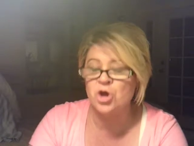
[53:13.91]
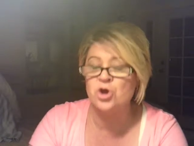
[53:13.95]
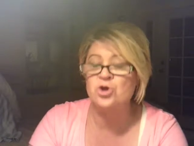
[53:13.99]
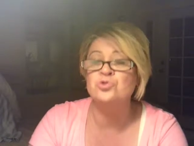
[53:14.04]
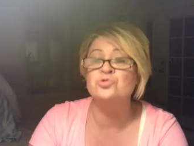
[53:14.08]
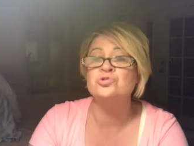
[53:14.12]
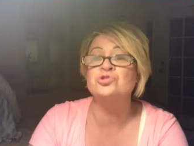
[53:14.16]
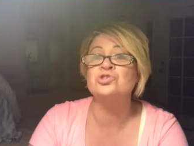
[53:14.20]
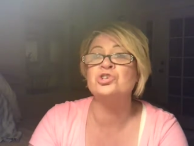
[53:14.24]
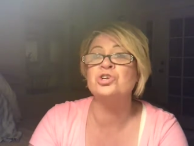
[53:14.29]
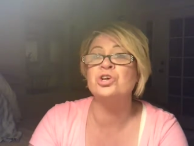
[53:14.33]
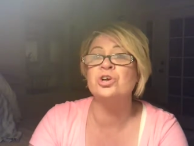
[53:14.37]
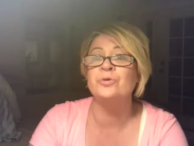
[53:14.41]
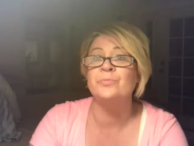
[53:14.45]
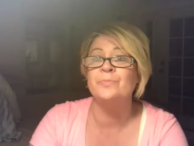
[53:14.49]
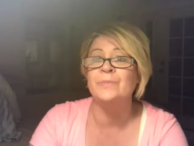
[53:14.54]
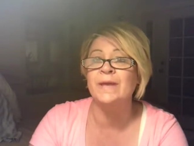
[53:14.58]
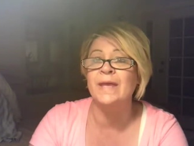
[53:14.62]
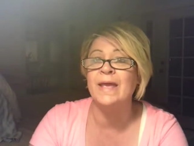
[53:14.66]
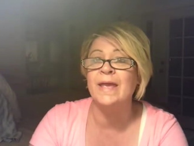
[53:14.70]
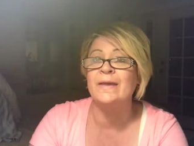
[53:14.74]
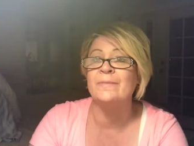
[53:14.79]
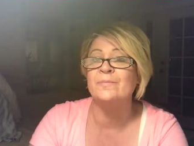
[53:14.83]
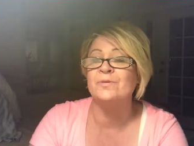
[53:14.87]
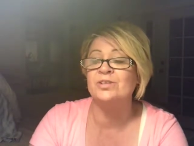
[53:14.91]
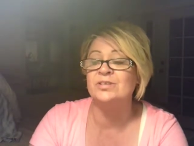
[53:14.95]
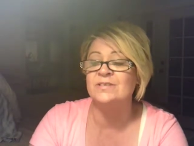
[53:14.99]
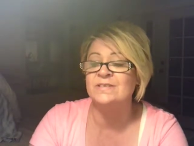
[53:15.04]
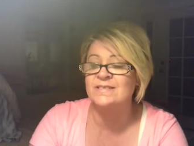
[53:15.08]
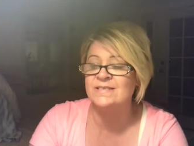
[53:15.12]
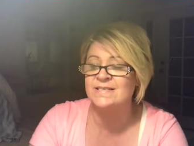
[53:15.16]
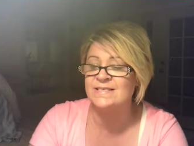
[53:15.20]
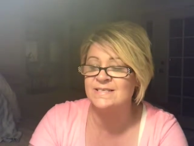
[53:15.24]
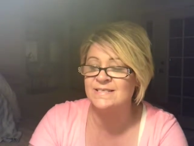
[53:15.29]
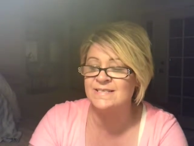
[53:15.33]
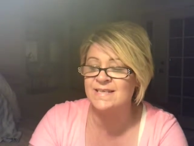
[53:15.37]
who shall be able
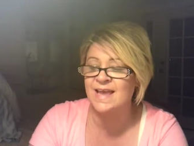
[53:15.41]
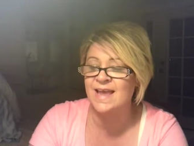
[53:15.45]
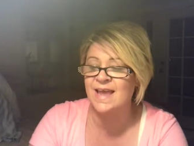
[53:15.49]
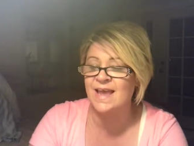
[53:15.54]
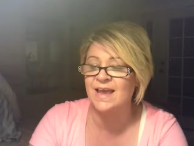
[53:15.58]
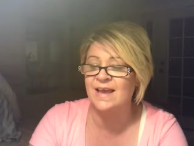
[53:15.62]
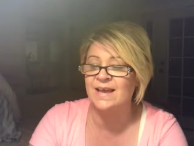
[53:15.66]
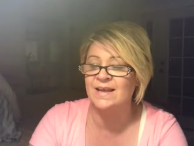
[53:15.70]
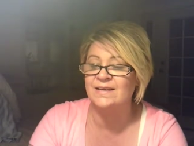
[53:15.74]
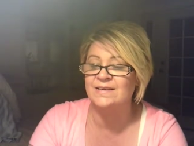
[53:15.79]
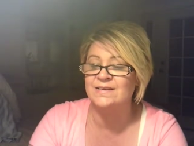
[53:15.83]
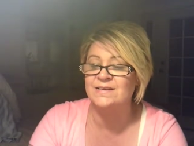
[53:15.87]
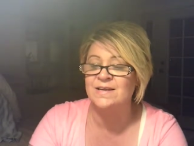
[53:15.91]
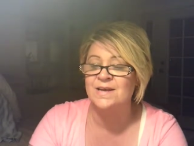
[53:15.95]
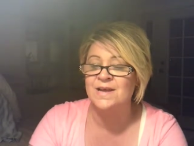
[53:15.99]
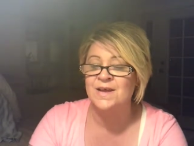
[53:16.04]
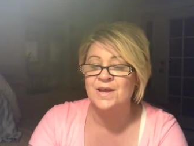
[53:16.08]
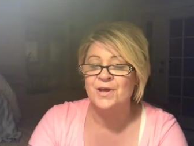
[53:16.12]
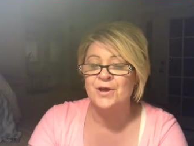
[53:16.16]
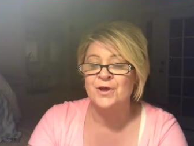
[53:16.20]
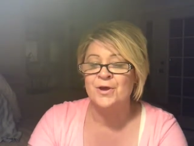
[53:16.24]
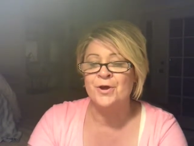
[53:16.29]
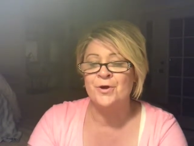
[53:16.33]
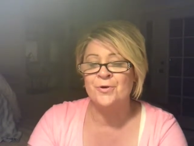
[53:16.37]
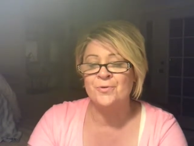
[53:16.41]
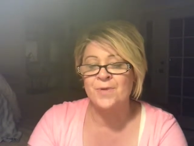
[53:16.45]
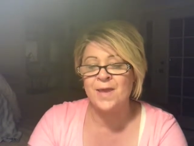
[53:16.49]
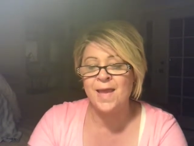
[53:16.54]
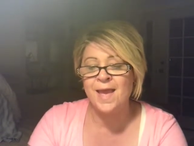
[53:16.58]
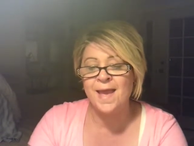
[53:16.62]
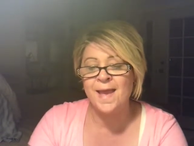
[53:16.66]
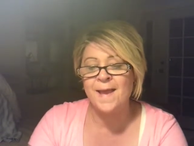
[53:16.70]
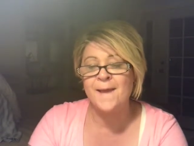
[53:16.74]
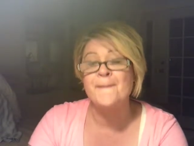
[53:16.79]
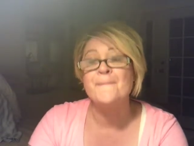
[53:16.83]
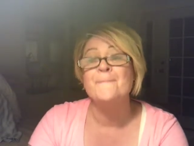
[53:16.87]
to stand?
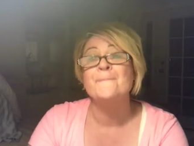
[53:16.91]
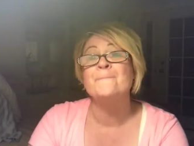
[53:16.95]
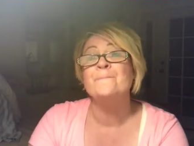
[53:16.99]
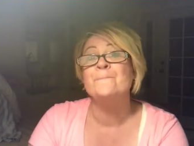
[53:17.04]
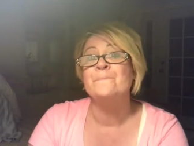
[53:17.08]
Okay,